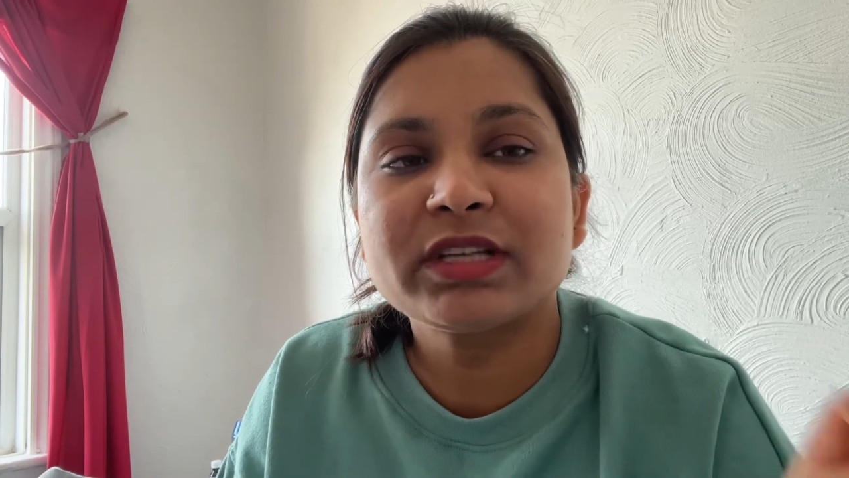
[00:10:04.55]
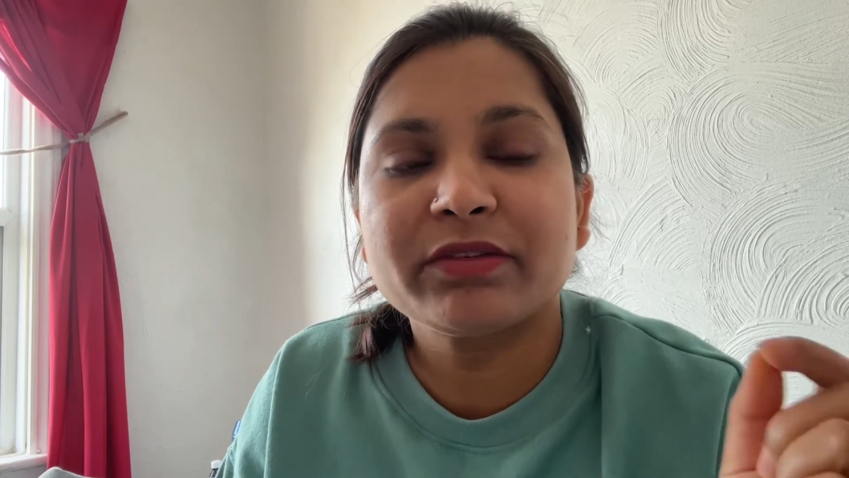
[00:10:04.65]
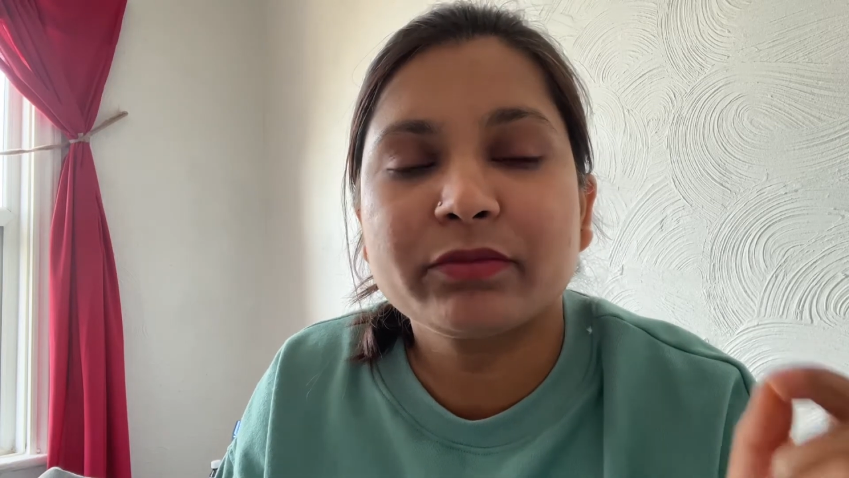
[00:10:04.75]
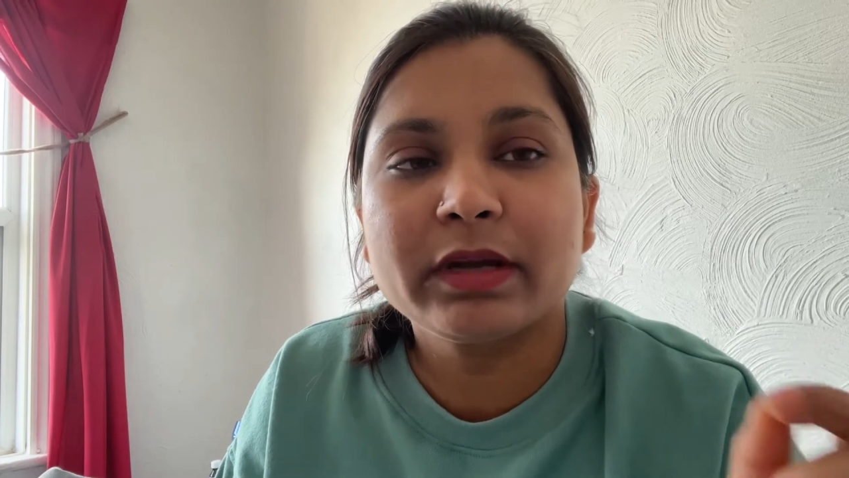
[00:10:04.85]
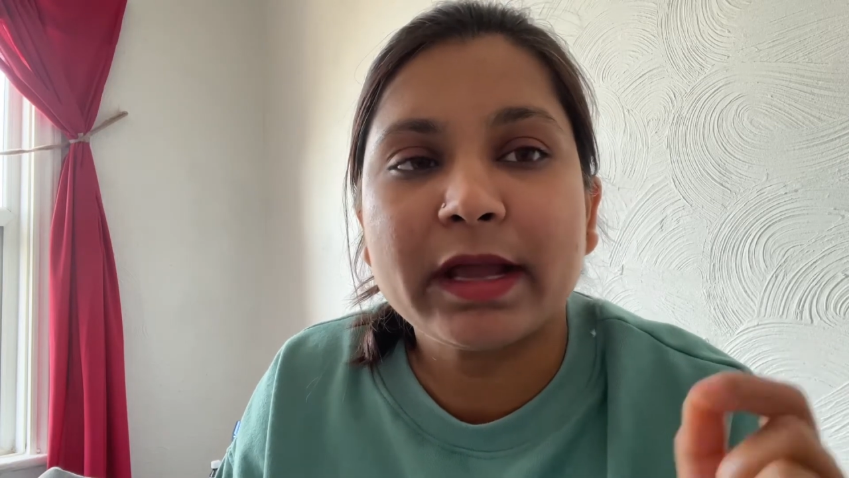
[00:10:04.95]

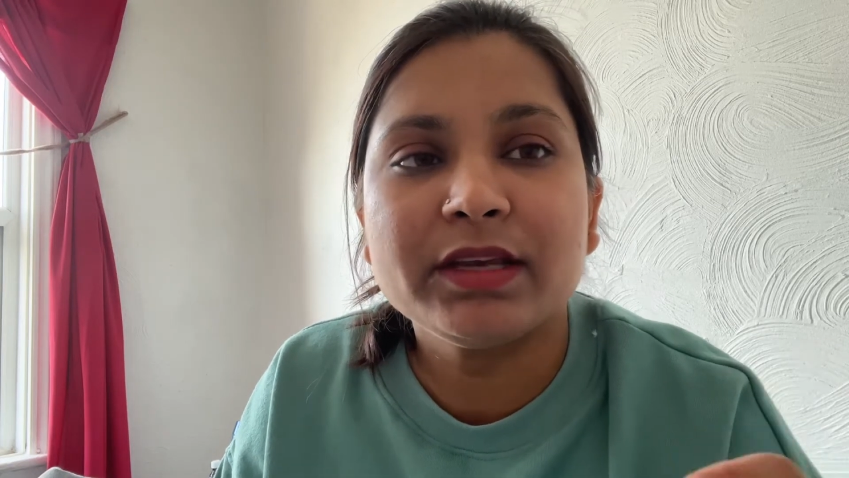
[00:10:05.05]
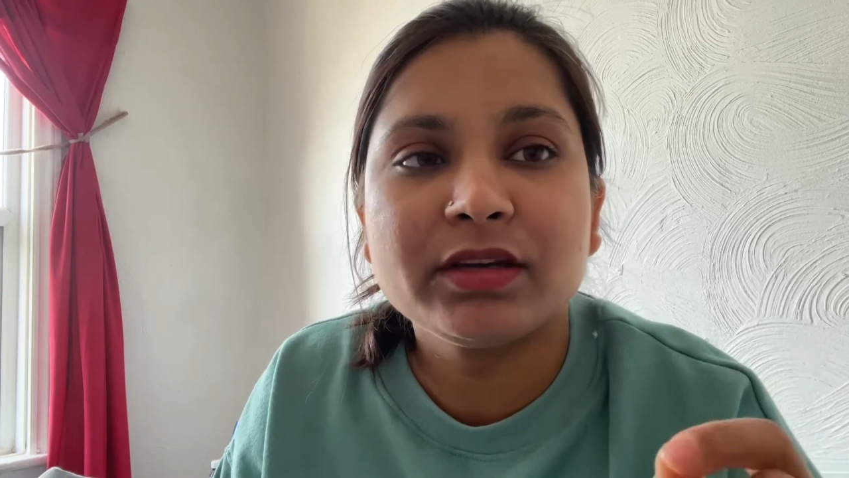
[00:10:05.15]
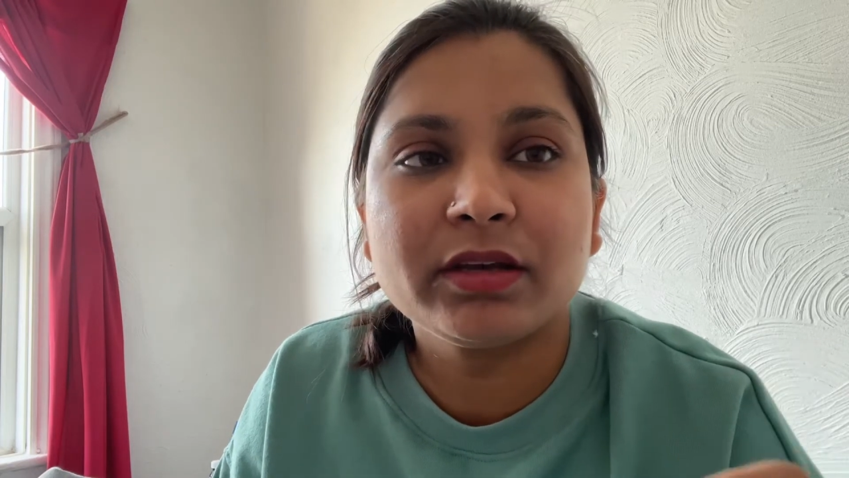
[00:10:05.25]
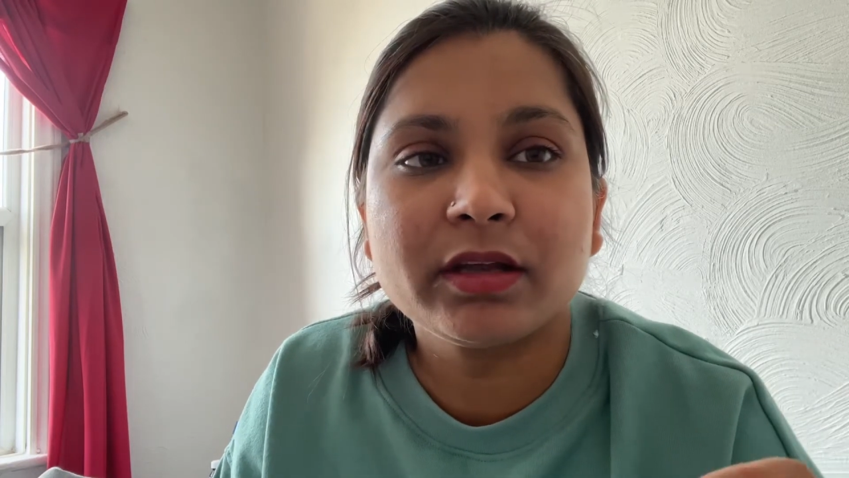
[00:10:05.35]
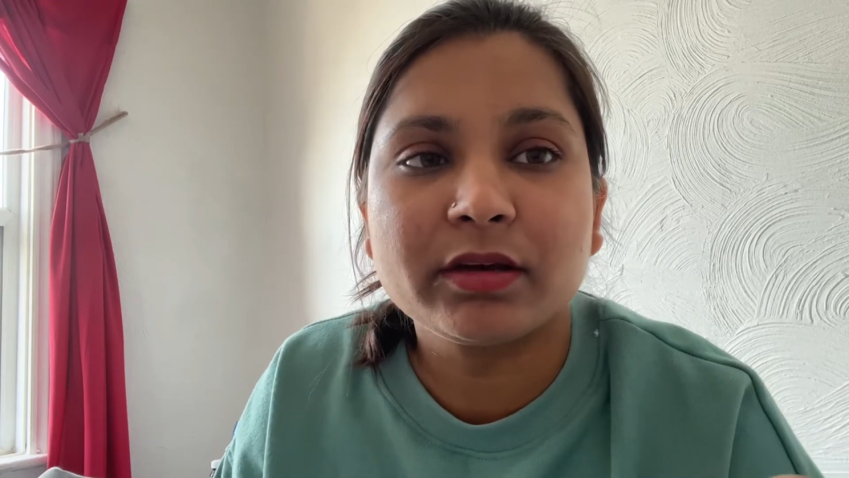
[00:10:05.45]
at
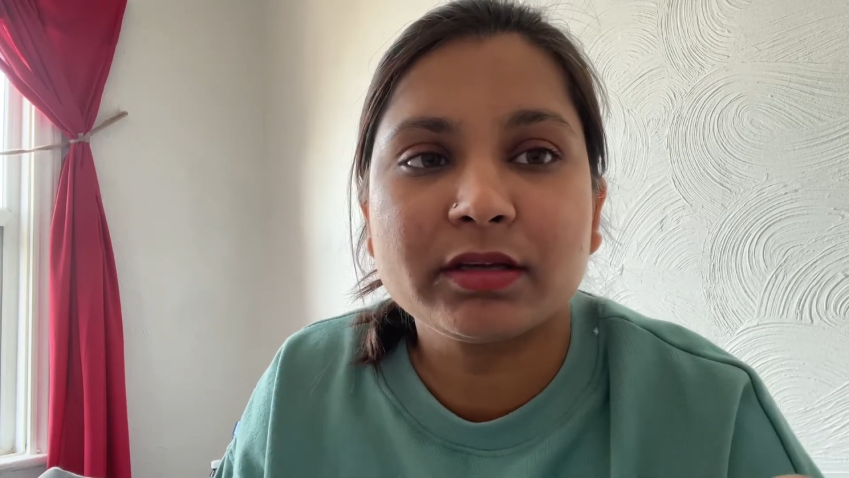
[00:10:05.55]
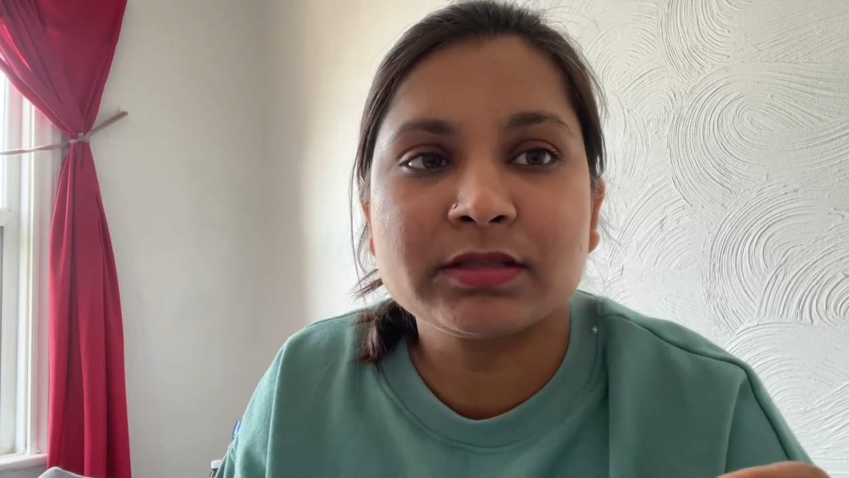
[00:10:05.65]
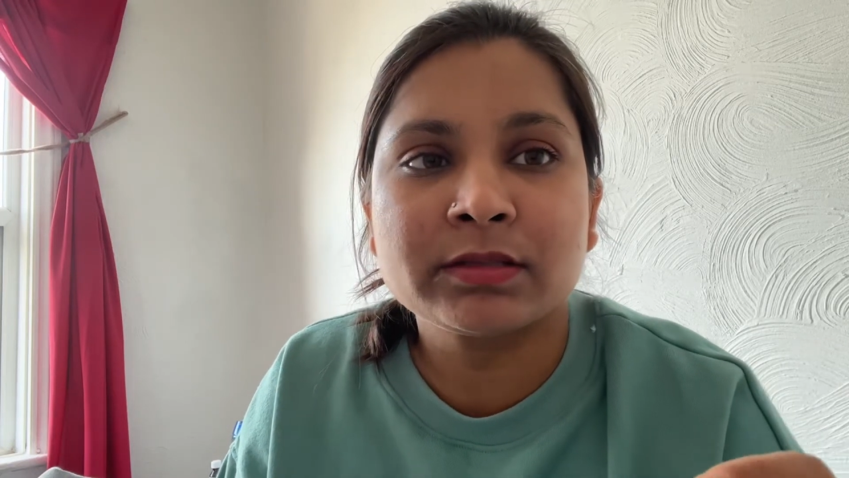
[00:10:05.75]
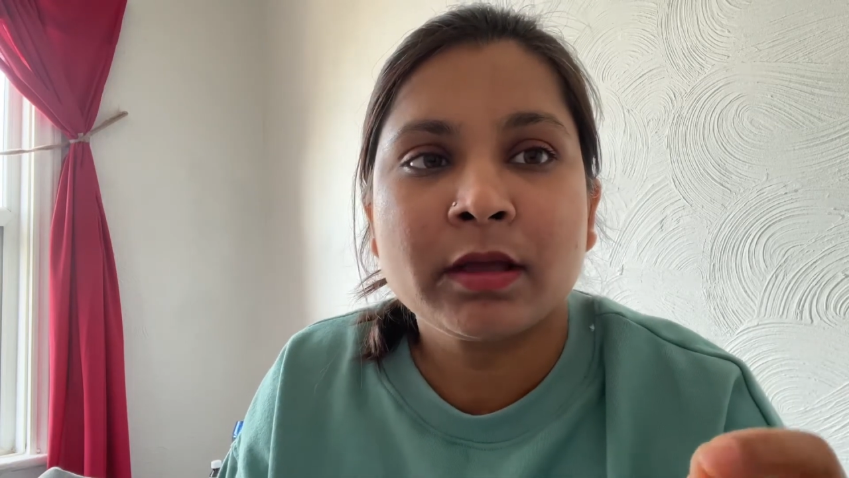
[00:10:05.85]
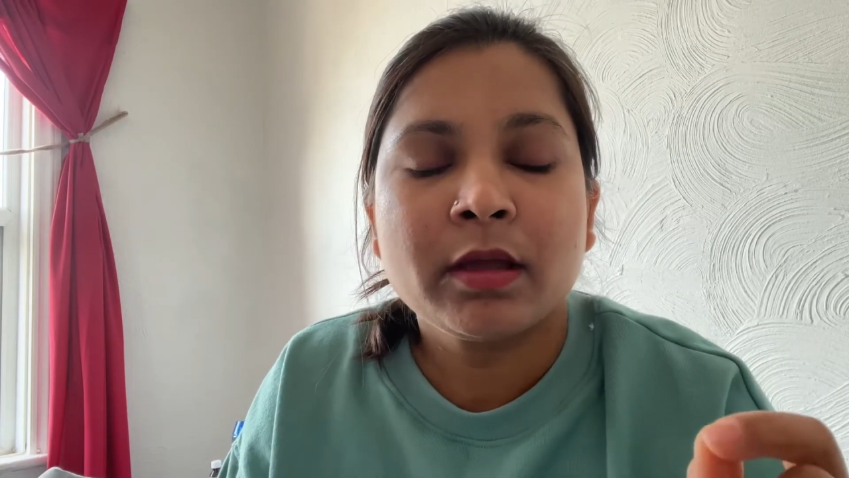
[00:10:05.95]
90 degrees.